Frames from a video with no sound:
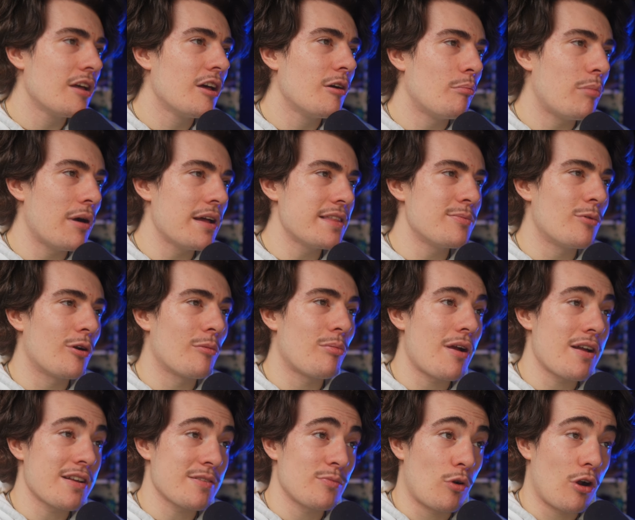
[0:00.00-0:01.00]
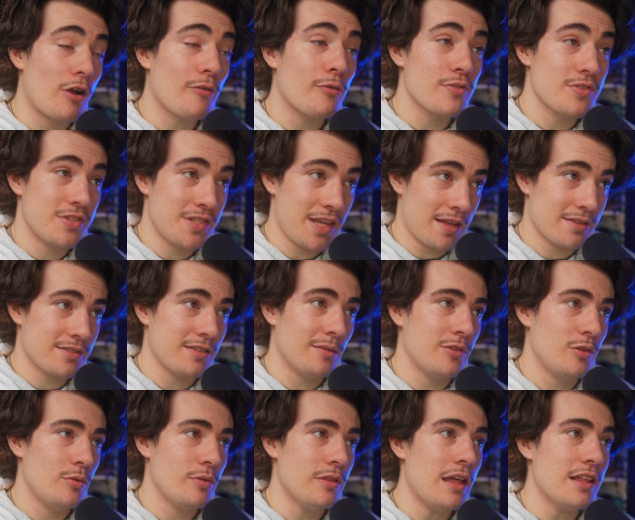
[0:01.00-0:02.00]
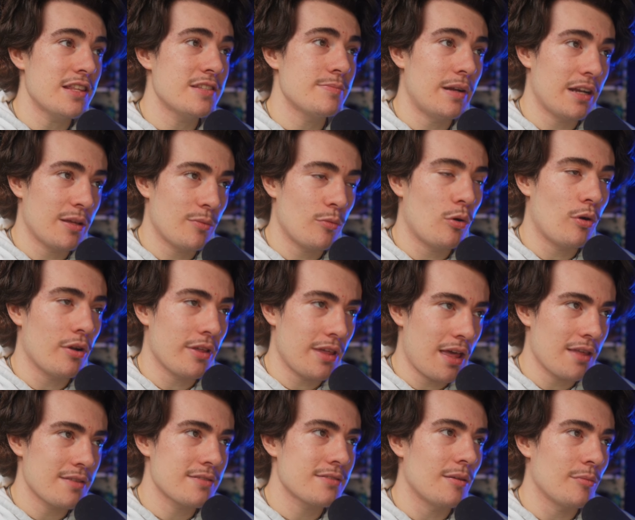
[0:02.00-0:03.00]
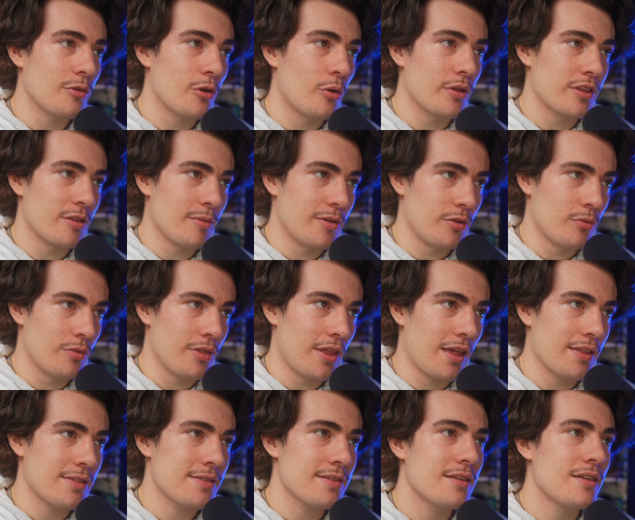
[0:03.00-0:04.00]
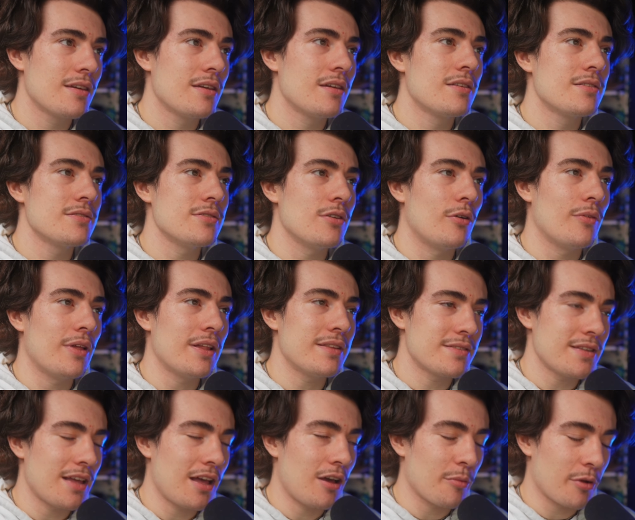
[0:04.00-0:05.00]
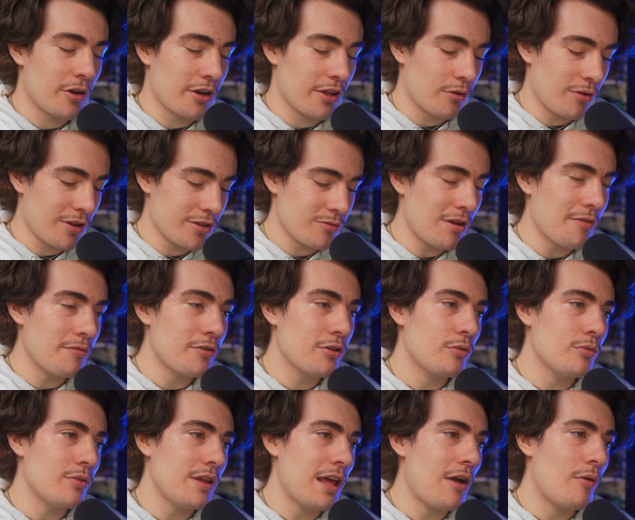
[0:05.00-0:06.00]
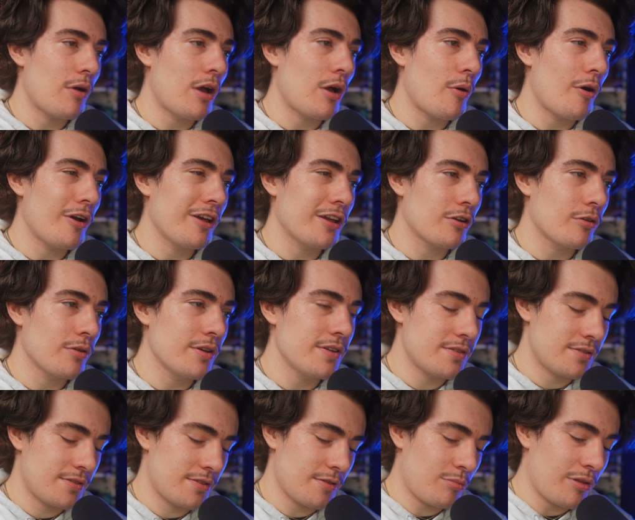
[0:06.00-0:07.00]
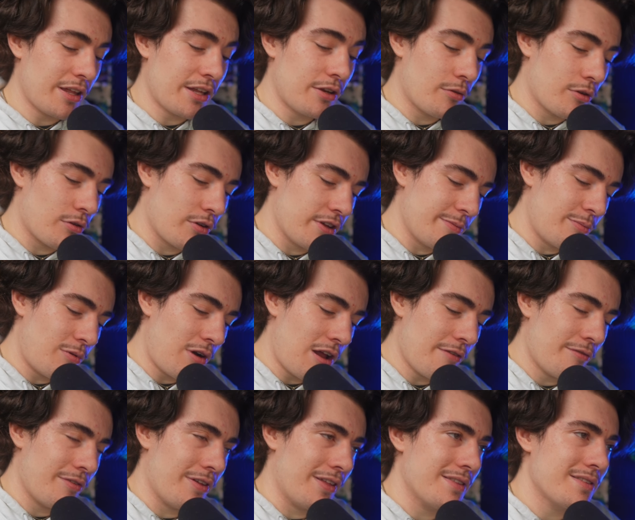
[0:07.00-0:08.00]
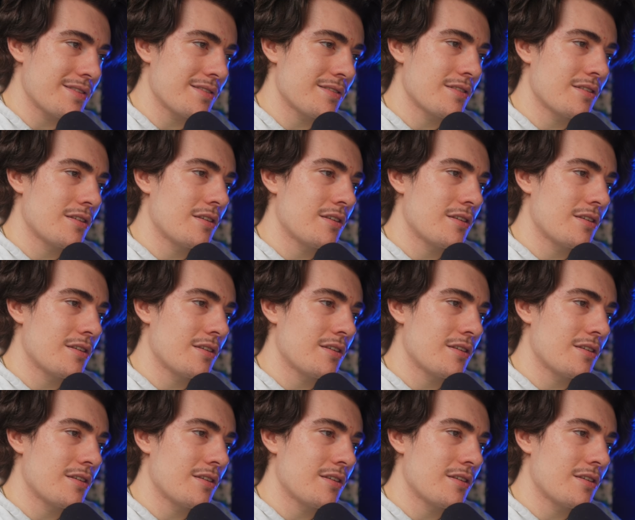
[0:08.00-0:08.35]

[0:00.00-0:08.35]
But more products, more offers, yes, I'm doing that. Spending more, yes, I'm going to be doing that. So that's how I'm going to increase revenue. Now, how I plan to increase profits,